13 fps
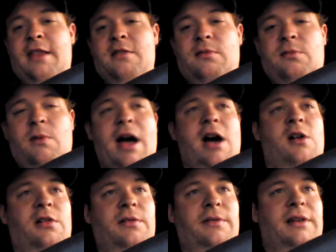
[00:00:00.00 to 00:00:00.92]
of the
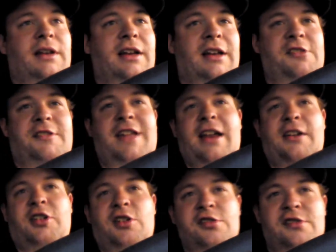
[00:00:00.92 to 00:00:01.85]
well. It just kind
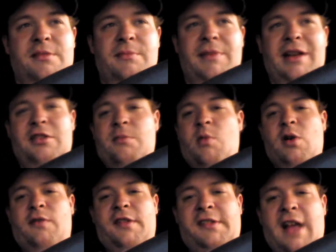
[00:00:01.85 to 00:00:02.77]
of turns them into
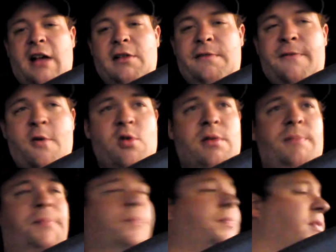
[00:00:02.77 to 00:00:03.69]
more of a solid form.
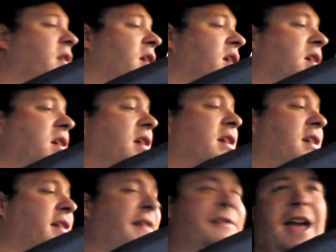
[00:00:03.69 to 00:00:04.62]

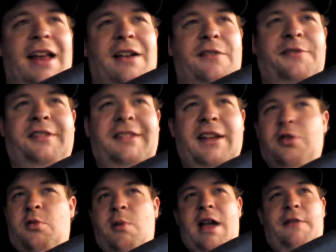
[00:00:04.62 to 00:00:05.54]
They've kind of
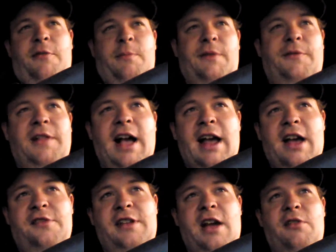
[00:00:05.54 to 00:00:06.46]
steered away from the fly
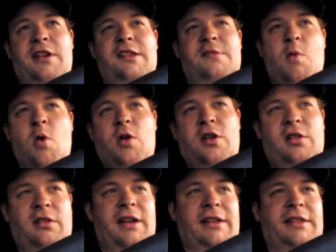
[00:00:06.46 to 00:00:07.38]
ash now, and it's
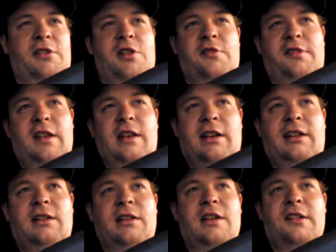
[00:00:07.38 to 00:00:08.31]
more like they're using
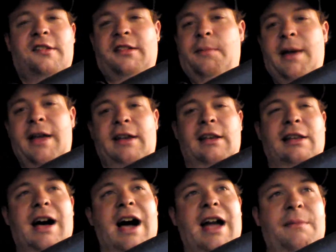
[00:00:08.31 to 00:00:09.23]
cement and
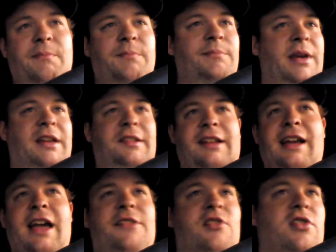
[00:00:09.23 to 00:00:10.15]
lime mixed
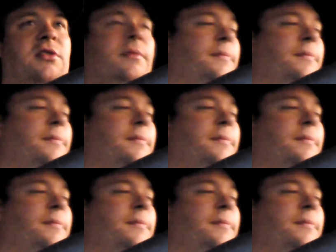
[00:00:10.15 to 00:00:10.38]
together.